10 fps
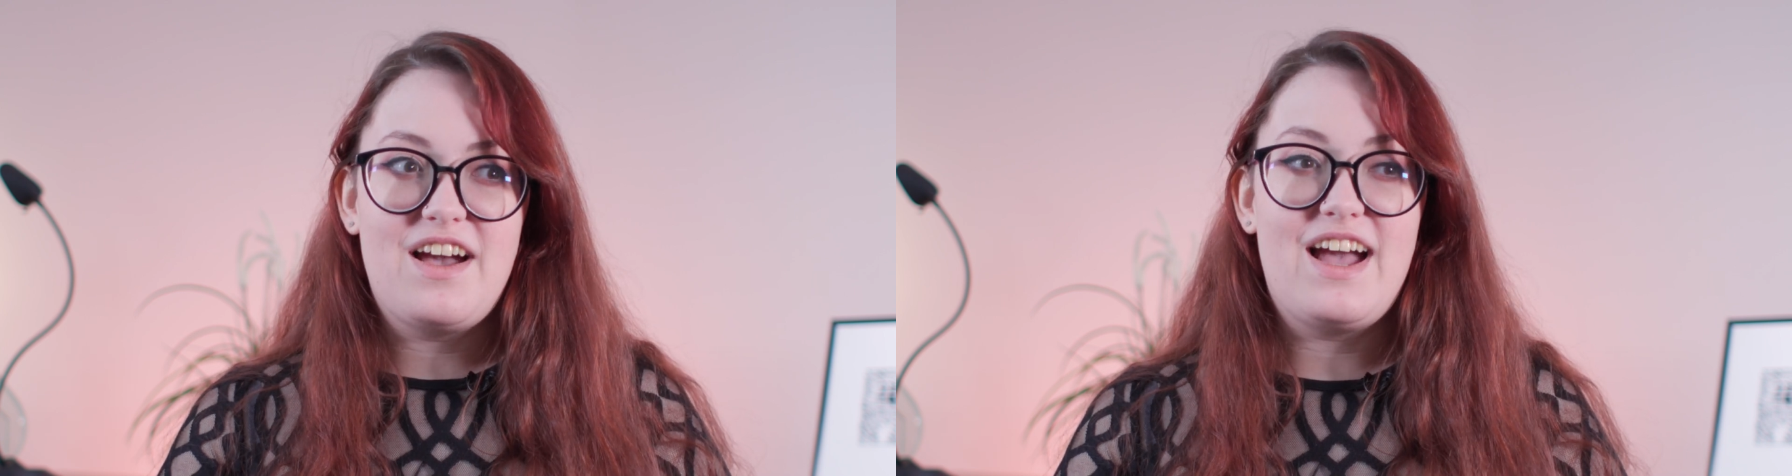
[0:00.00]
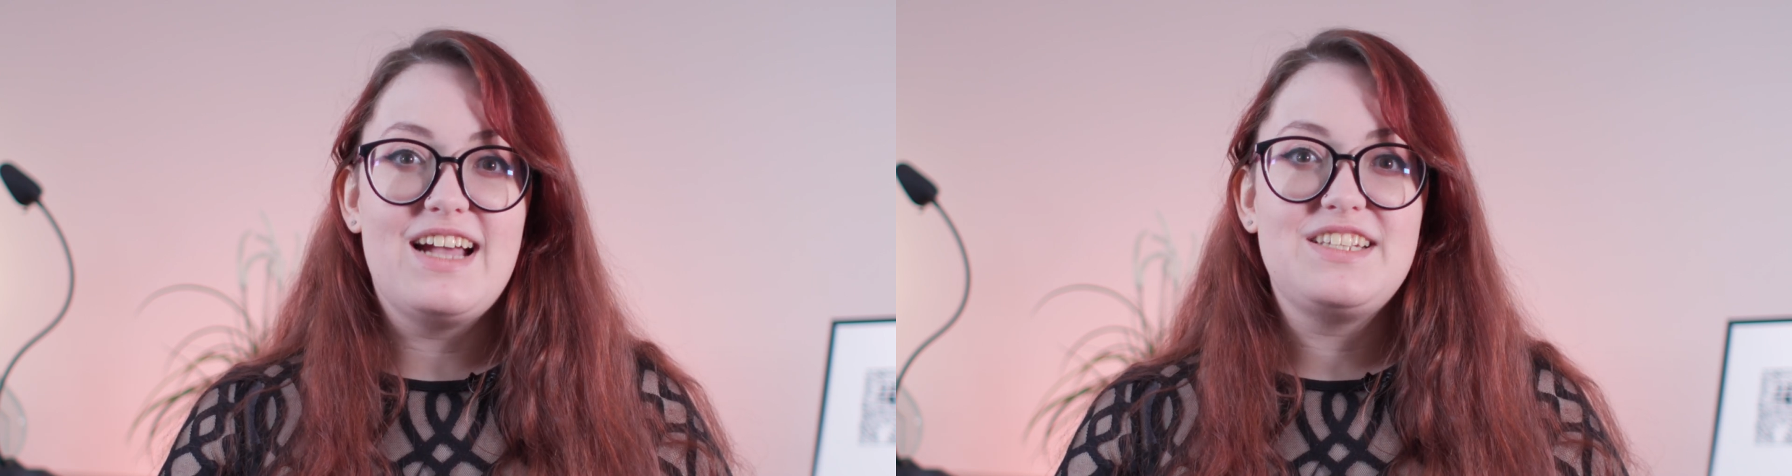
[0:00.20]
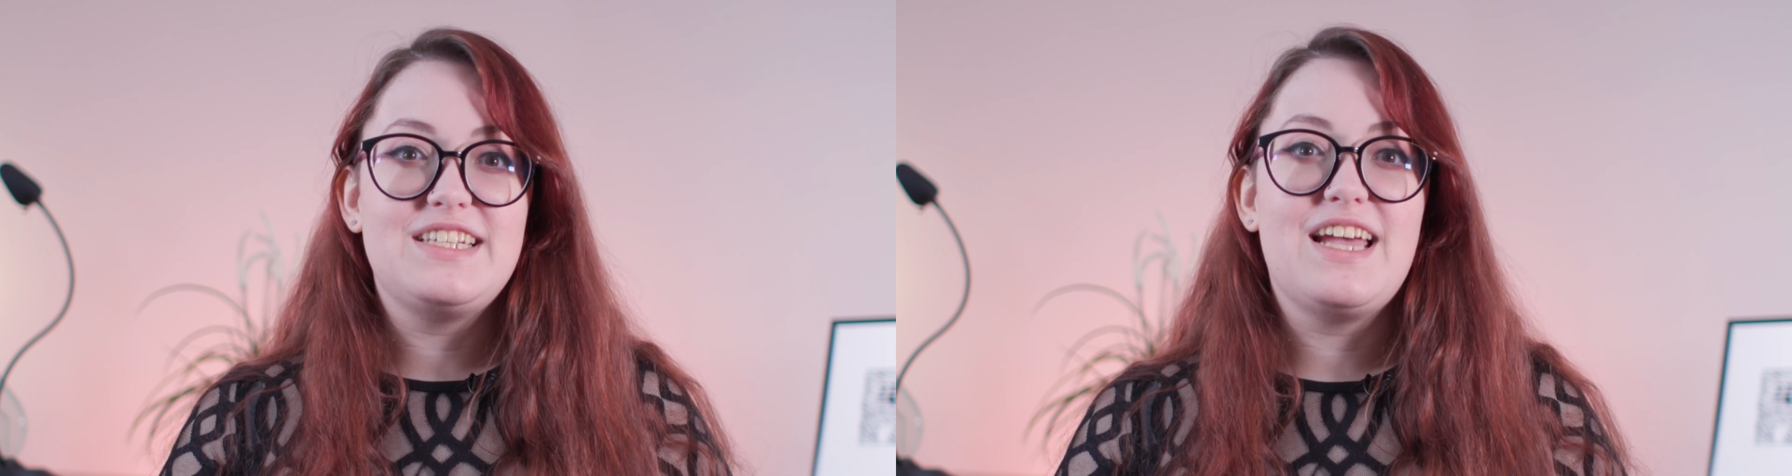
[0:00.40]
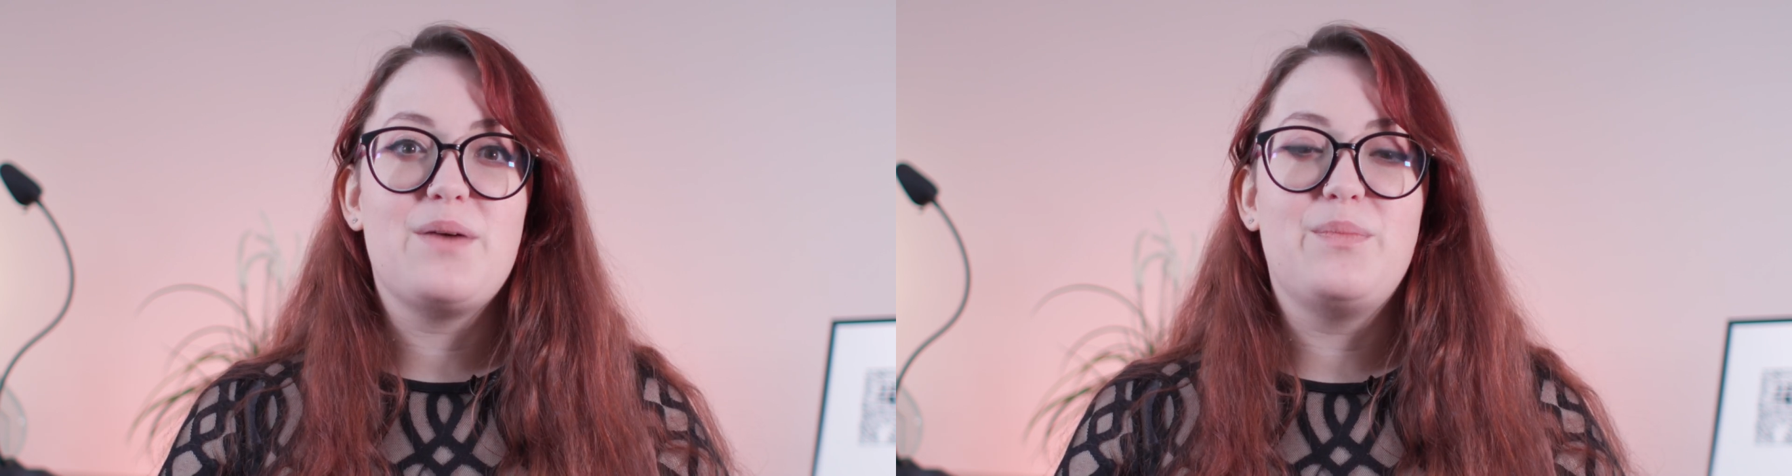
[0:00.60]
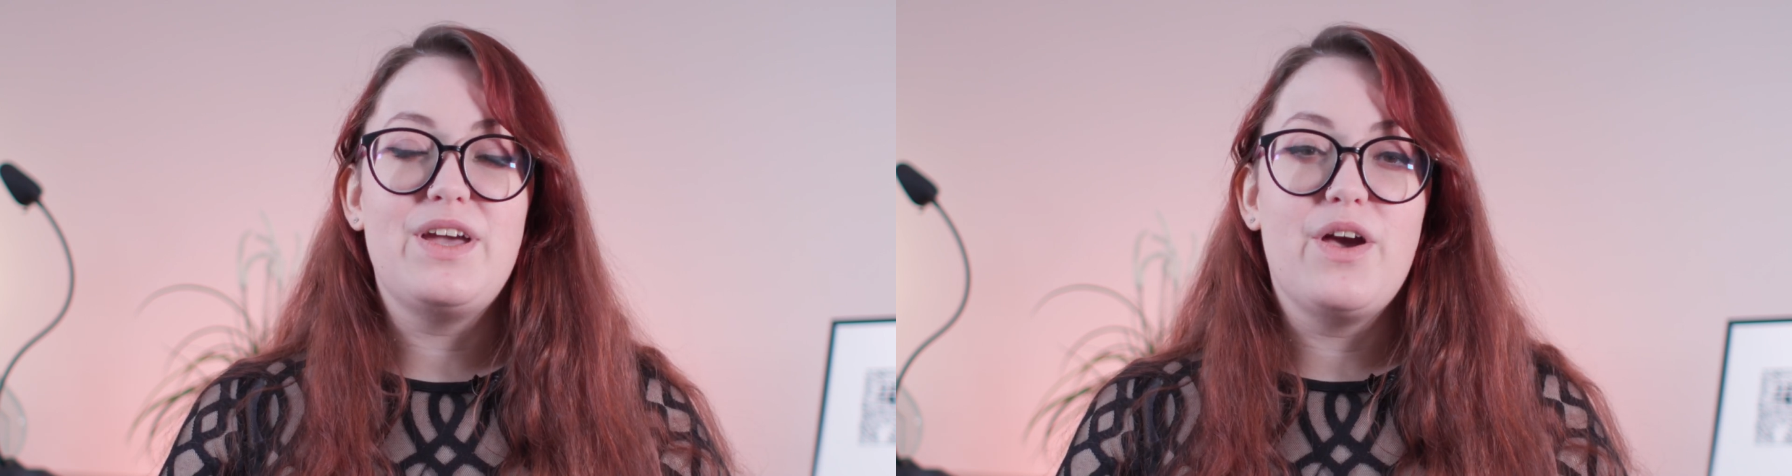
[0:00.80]
I actually
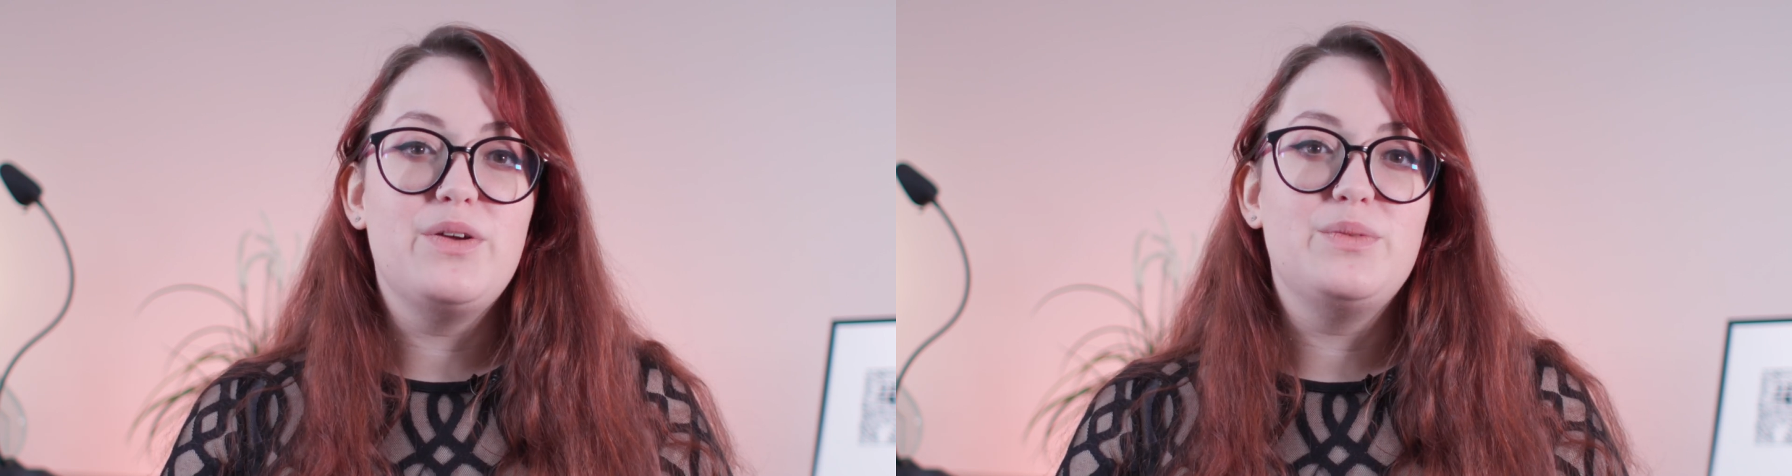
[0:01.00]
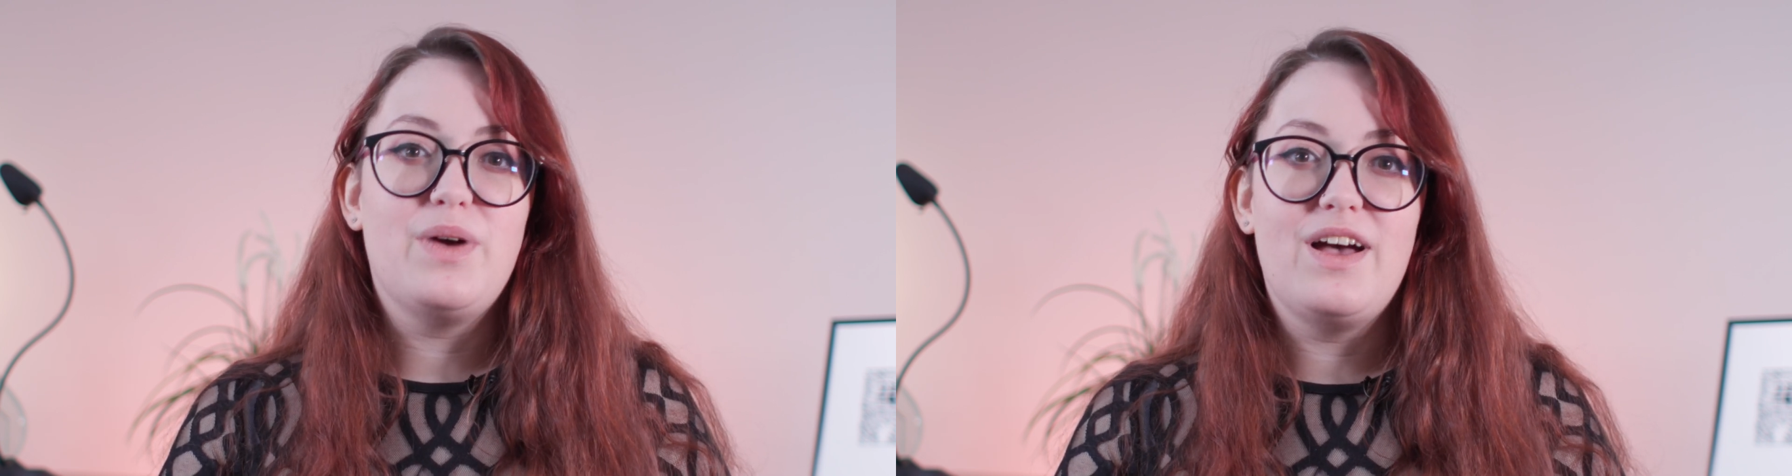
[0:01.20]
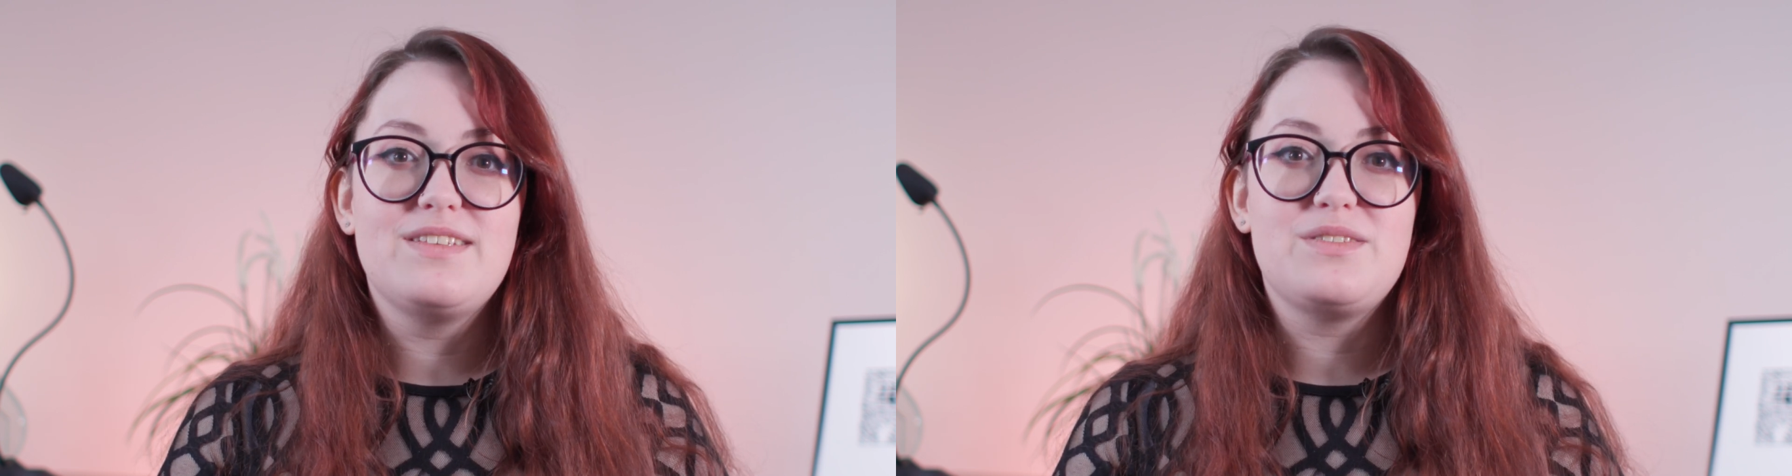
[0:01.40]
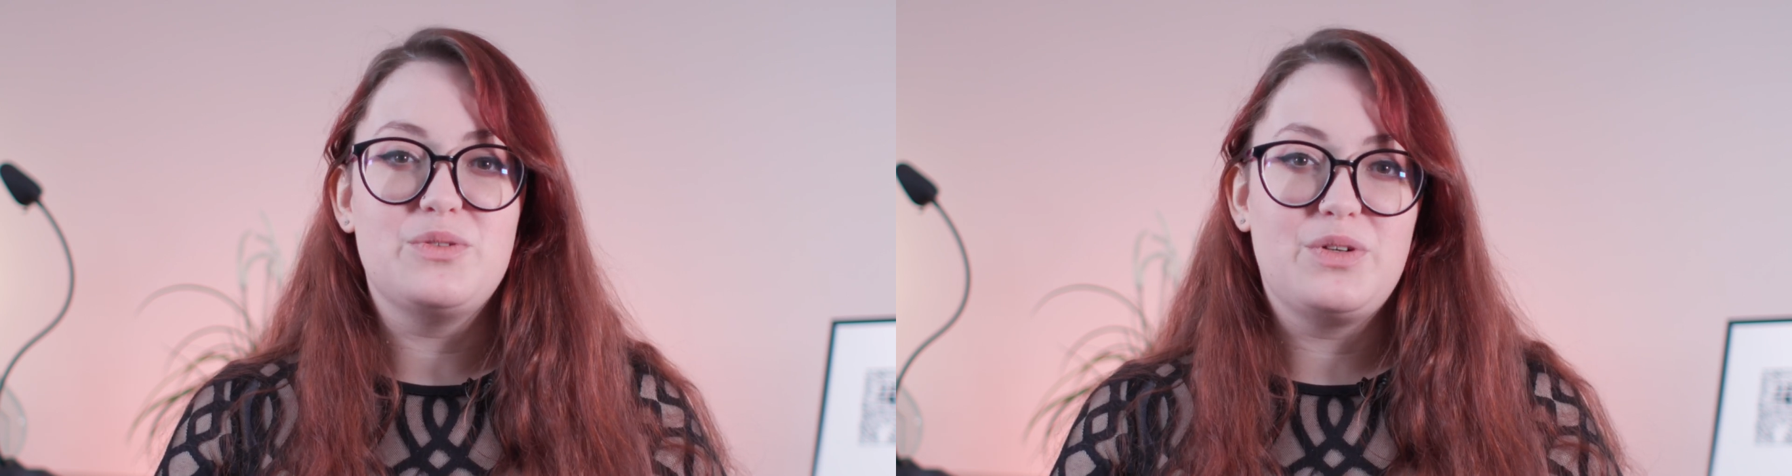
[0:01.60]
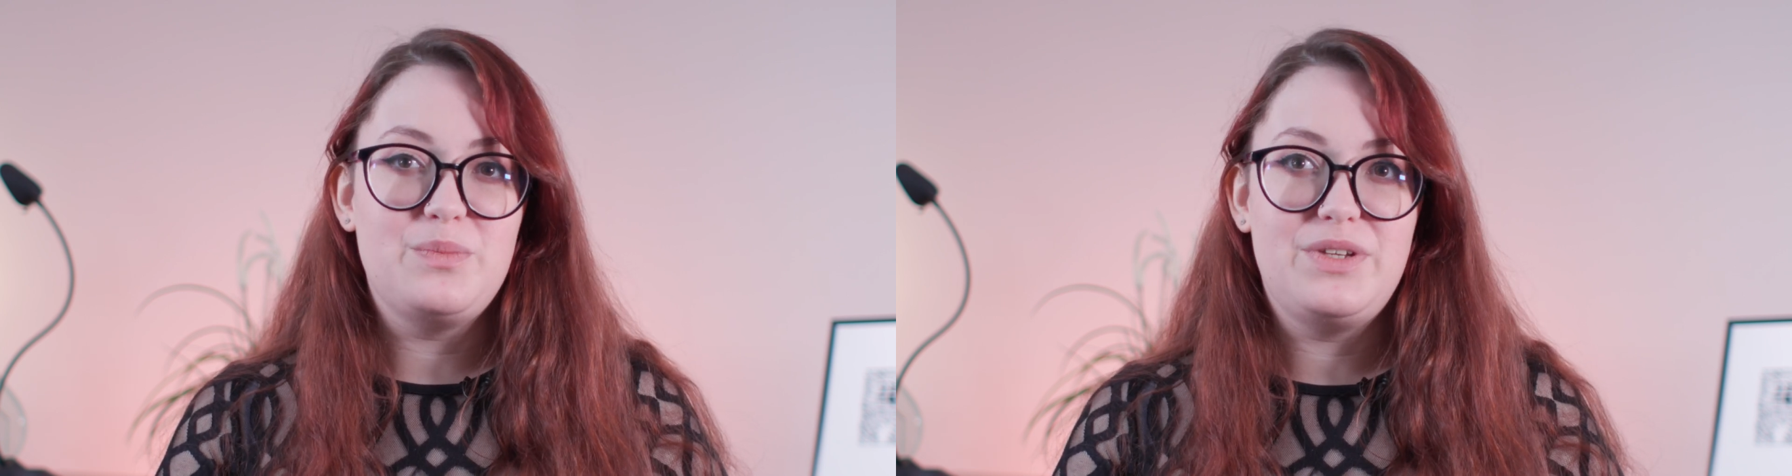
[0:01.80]
had my own
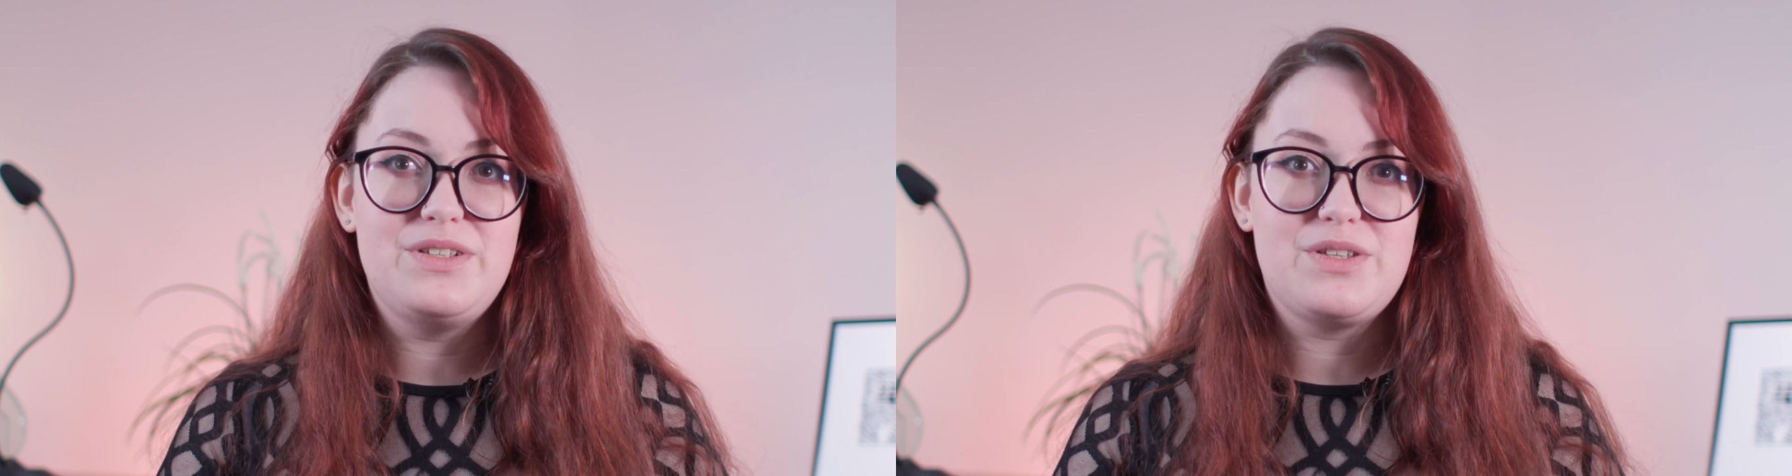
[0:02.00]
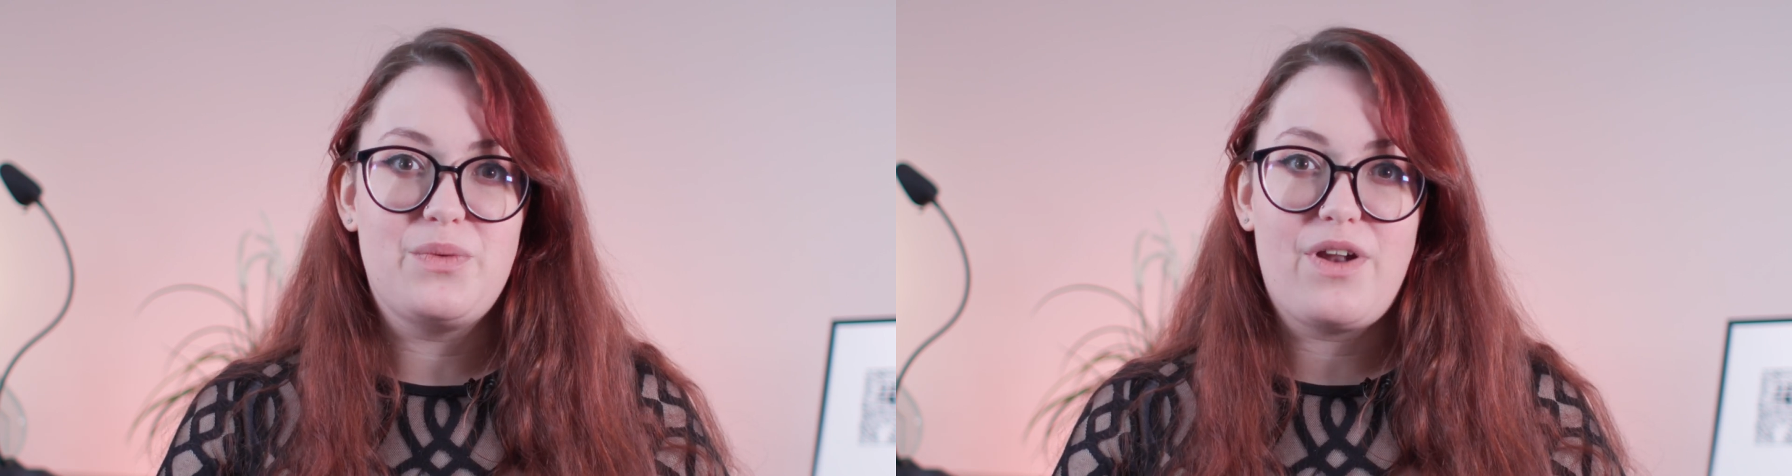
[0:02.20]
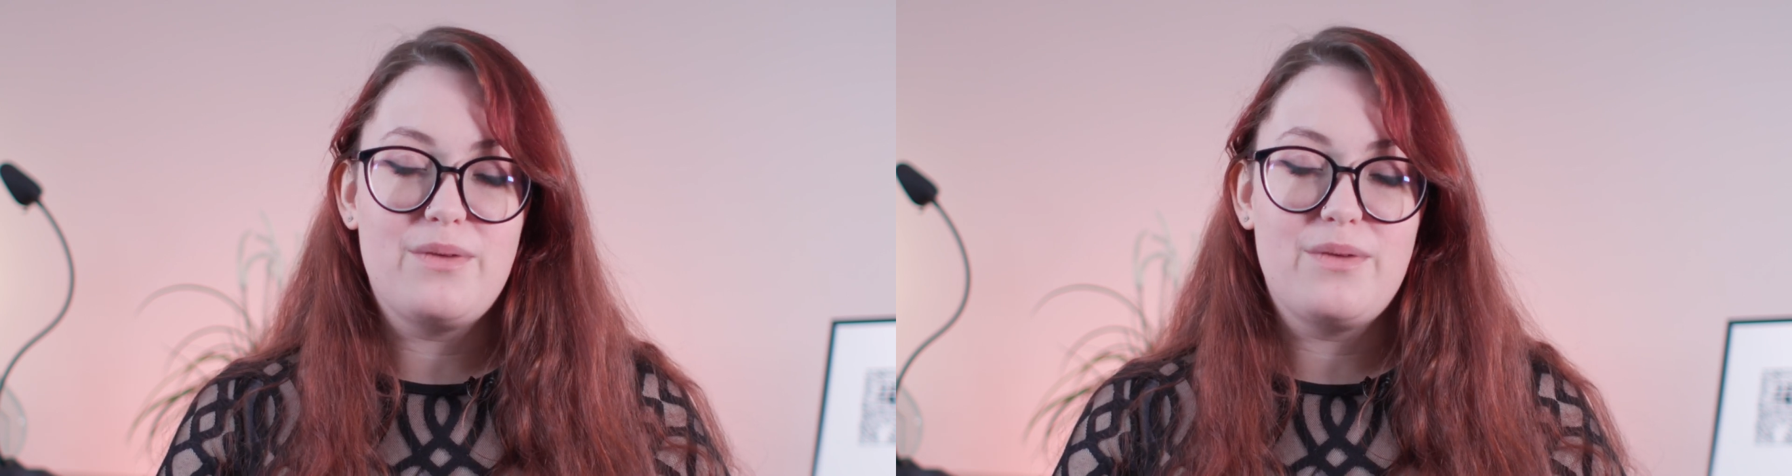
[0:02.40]
personal computer when